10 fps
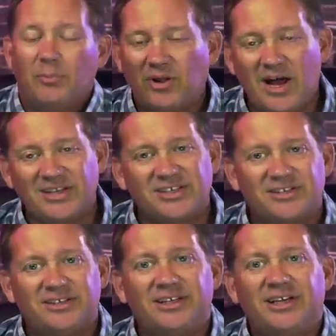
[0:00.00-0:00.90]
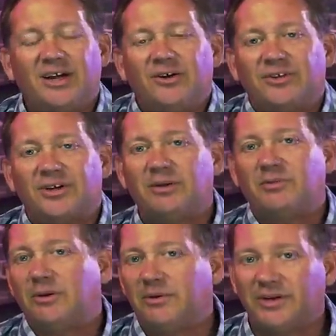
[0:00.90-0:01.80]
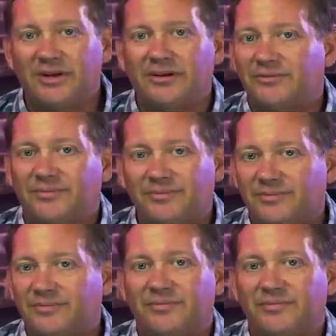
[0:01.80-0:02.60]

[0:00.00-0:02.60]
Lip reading: Plus, you know, they're going to be able to